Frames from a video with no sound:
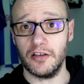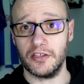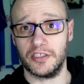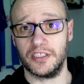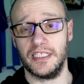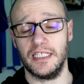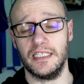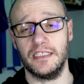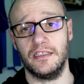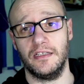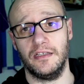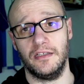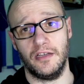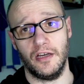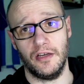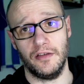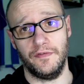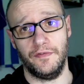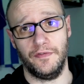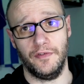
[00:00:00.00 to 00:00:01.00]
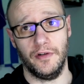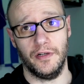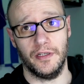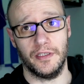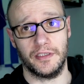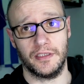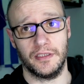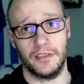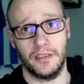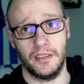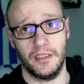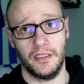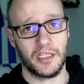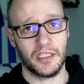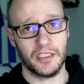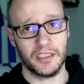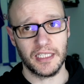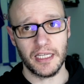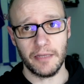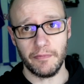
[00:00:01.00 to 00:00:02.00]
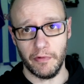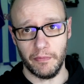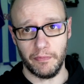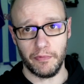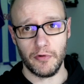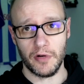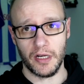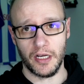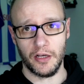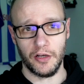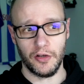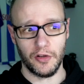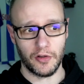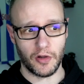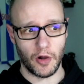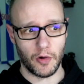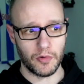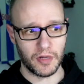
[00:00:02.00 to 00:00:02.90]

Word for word: last season go for us? As you can see, we brought in a new